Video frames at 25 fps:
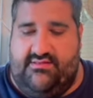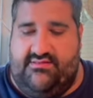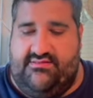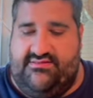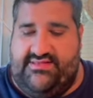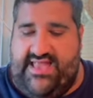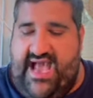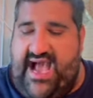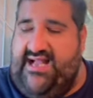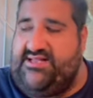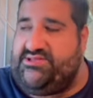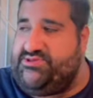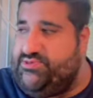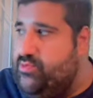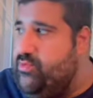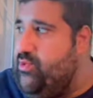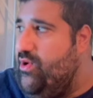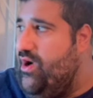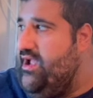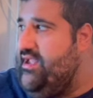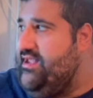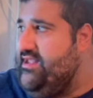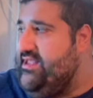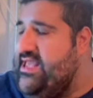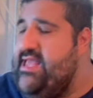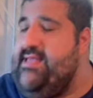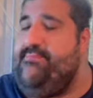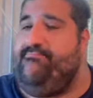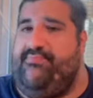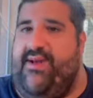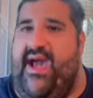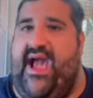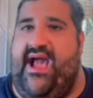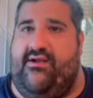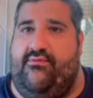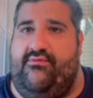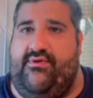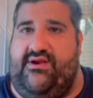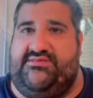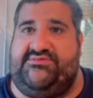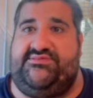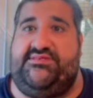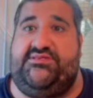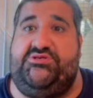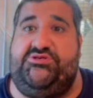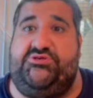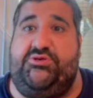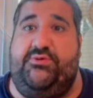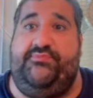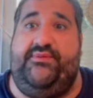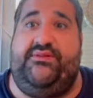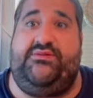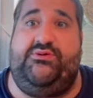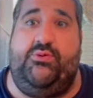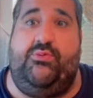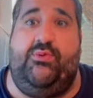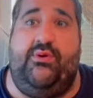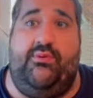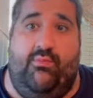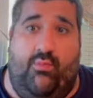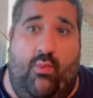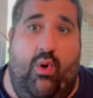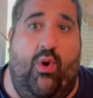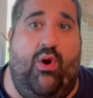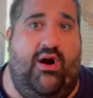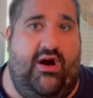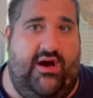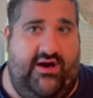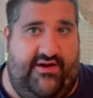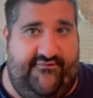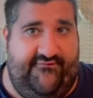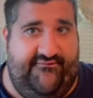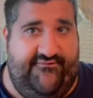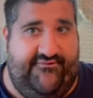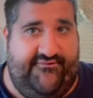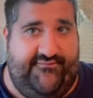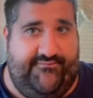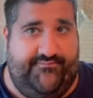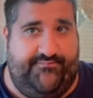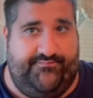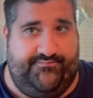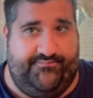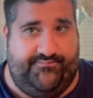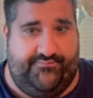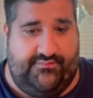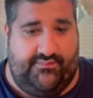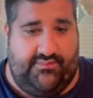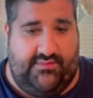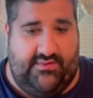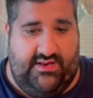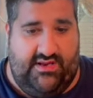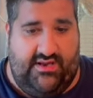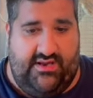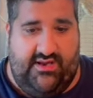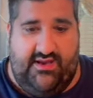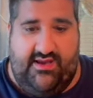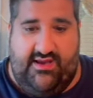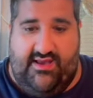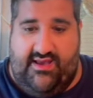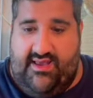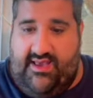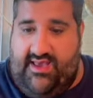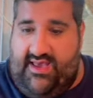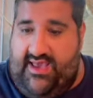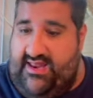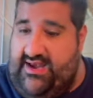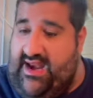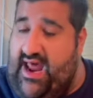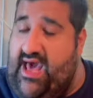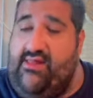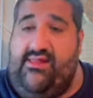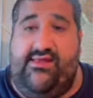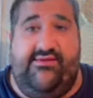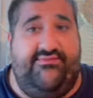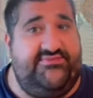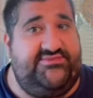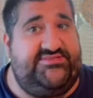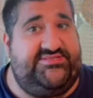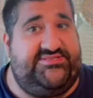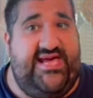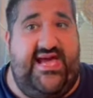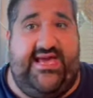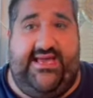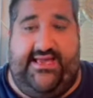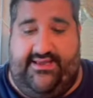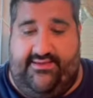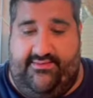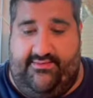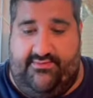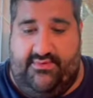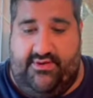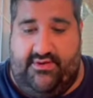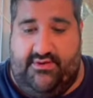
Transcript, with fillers: That's what Impact Wrestling should be doing more of. And I'll even say it.